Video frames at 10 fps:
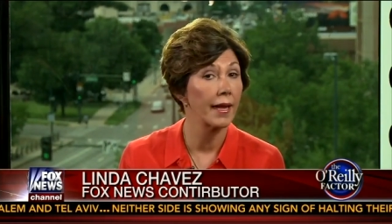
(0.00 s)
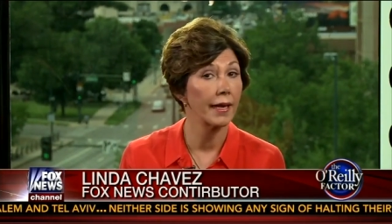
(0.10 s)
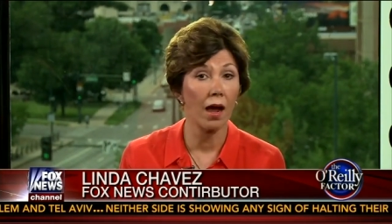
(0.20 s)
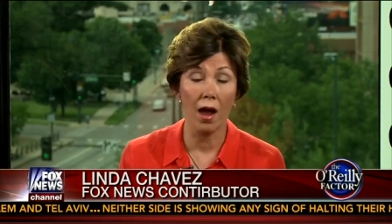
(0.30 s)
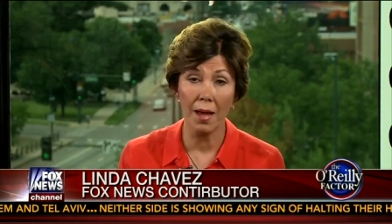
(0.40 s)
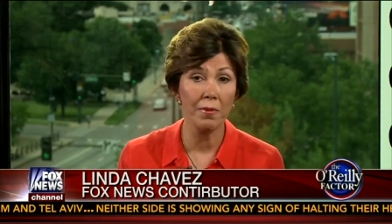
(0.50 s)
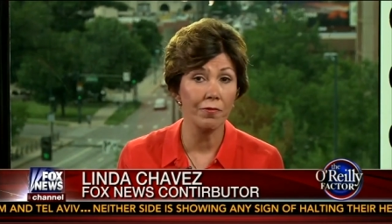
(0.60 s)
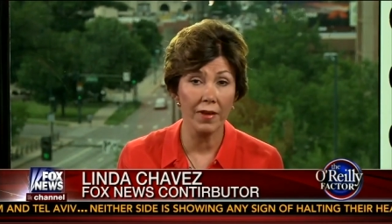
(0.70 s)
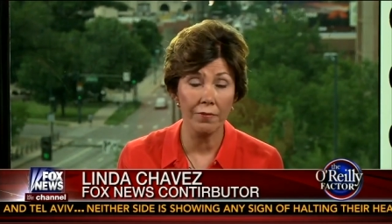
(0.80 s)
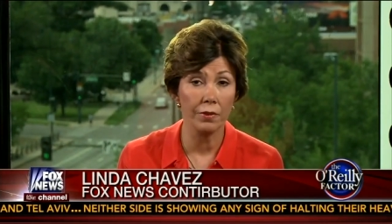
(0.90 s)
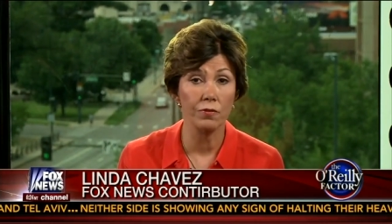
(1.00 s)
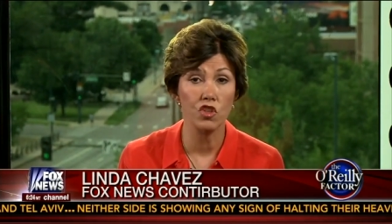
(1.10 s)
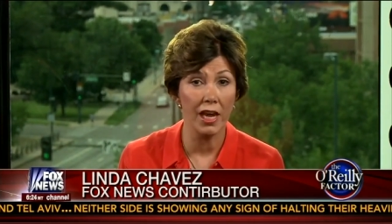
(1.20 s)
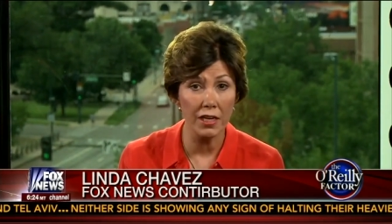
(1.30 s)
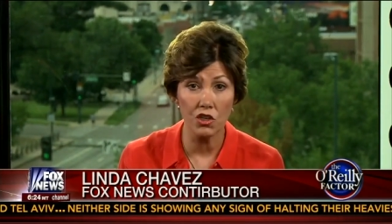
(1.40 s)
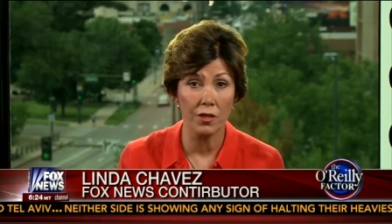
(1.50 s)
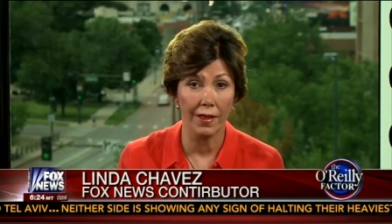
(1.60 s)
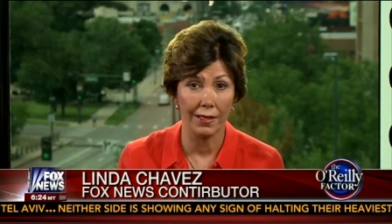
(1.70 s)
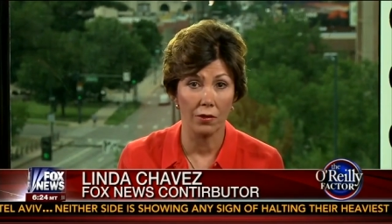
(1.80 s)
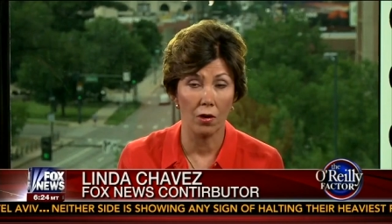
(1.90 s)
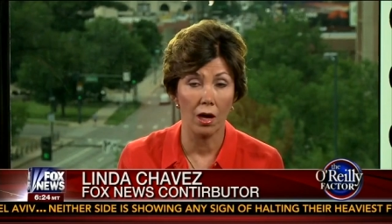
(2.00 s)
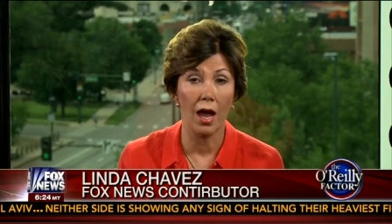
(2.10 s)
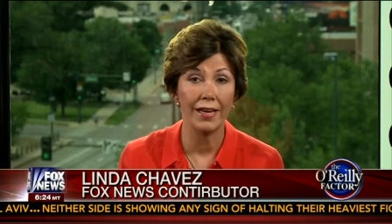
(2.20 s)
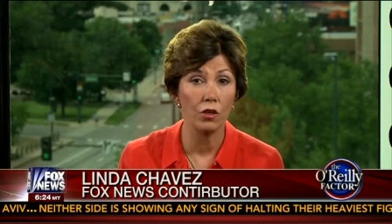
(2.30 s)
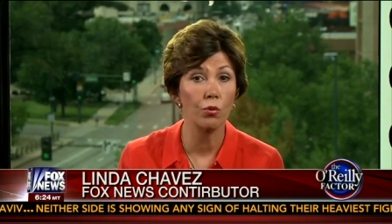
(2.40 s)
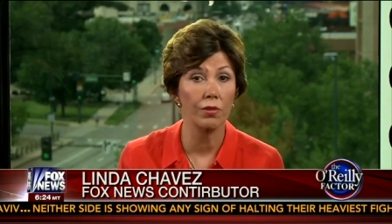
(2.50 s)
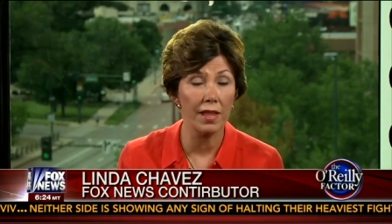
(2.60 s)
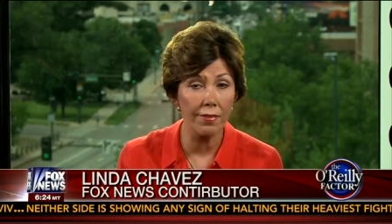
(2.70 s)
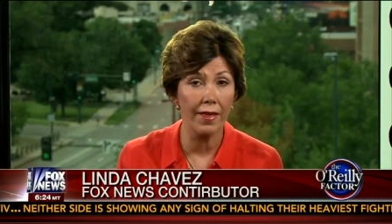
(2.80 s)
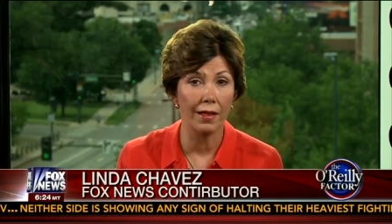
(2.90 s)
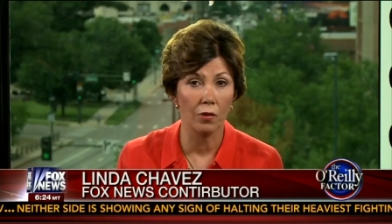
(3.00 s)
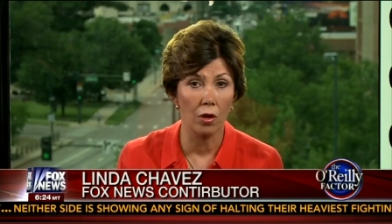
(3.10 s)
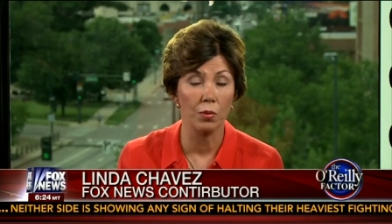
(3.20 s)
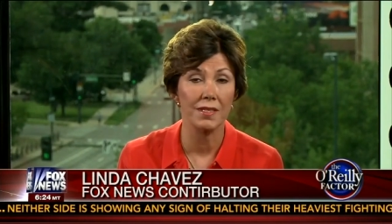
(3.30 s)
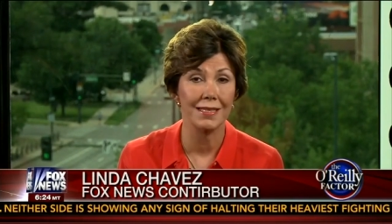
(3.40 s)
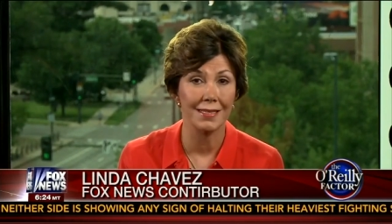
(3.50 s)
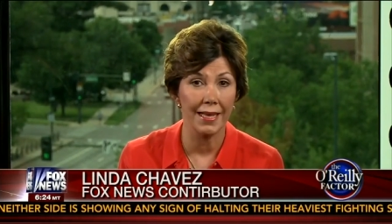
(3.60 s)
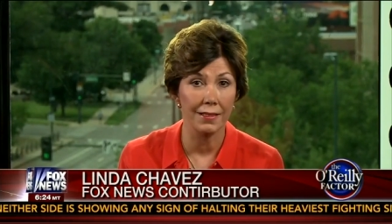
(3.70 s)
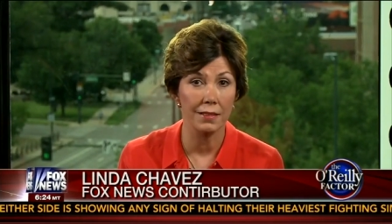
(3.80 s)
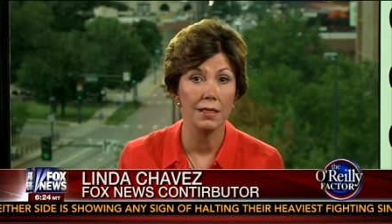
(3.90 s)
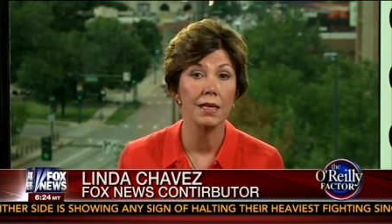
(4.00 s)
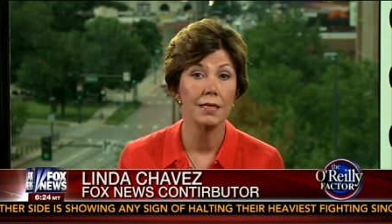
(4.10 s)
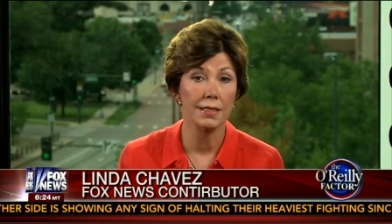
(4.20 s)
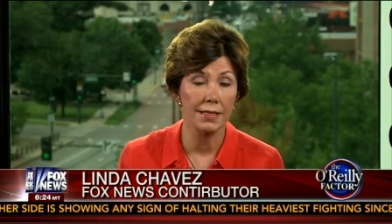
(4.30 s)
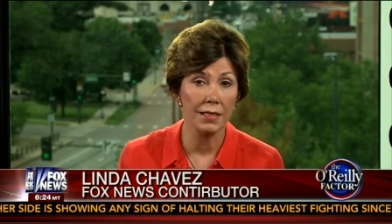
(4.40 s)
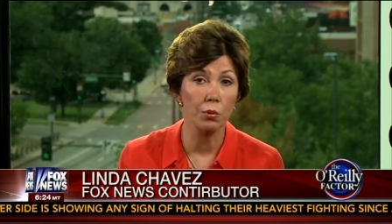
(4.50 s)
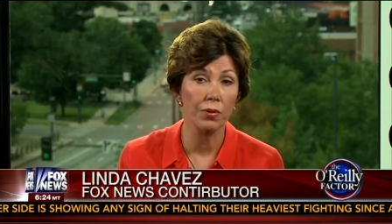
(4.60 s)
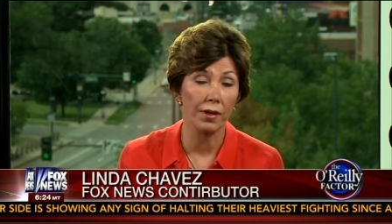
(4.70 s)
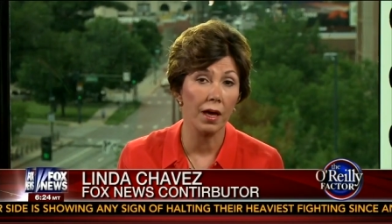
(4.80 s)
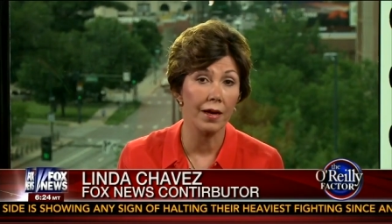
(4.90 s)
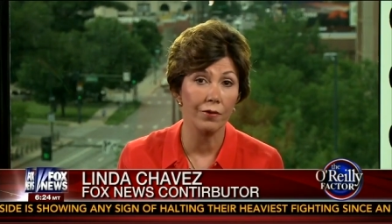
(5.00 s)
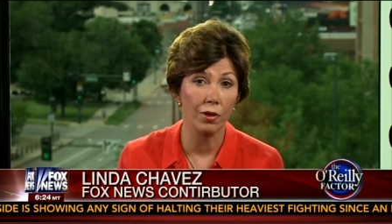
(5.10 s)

Now, I'm in favor of changing that law. I don't think that law was intended to deal with the kind of